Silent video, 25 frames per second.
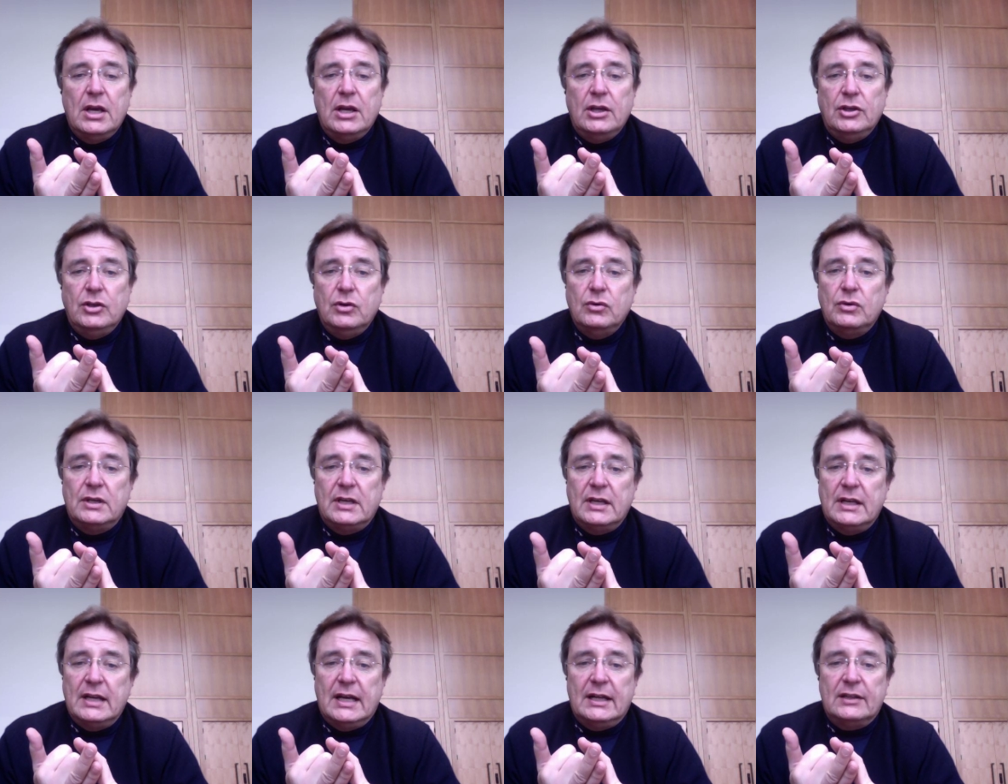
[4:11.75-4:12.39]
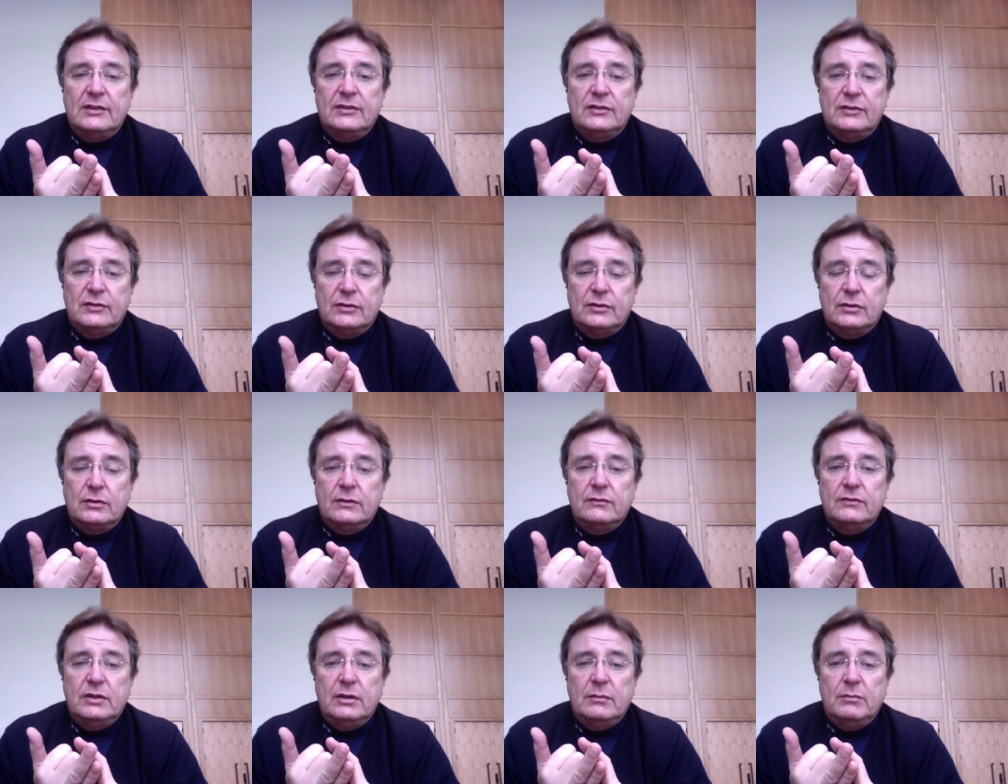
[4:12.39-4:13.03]
You cannot
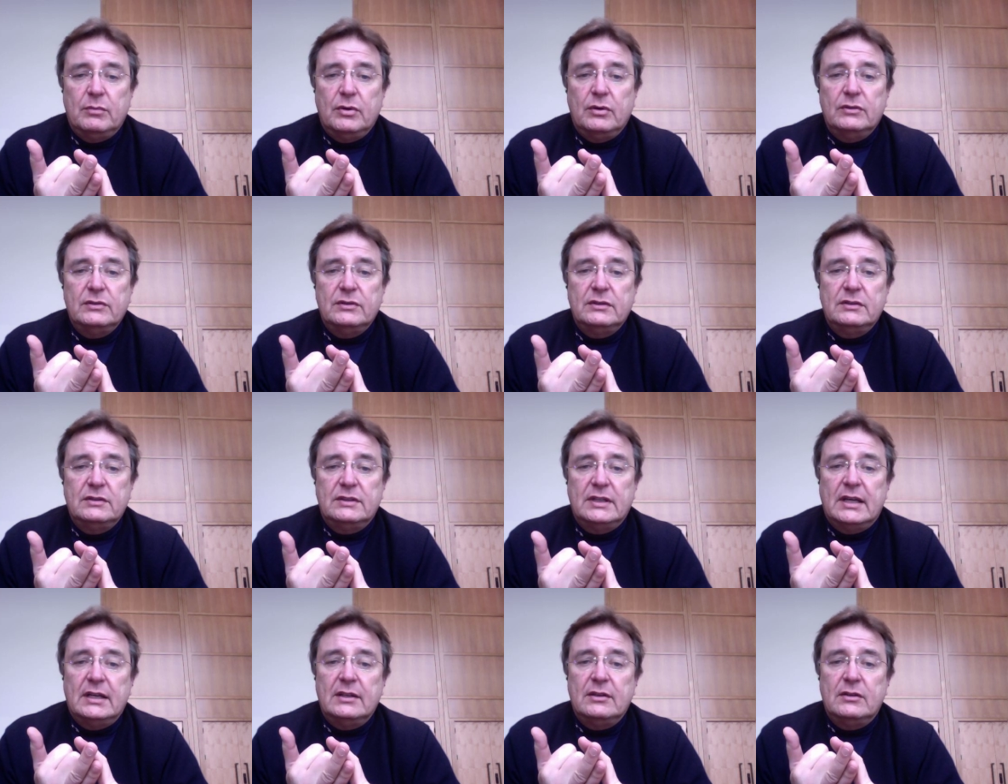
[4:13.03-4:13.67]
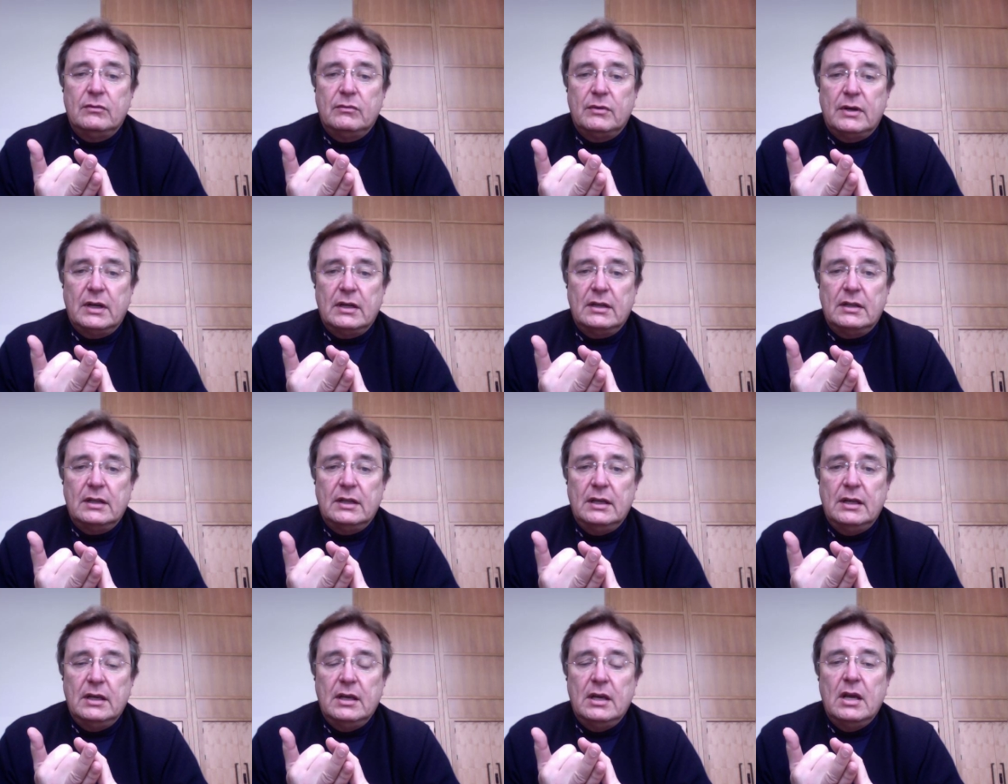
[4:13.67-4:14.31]
serve the opposing side
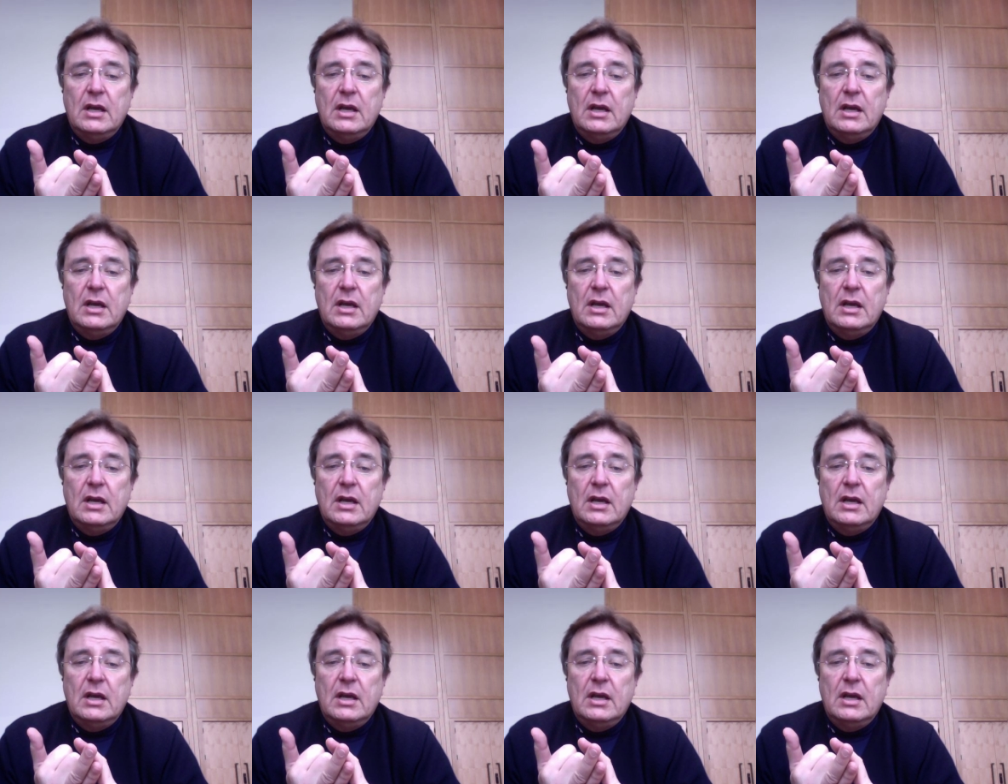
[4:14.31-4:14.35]
directly,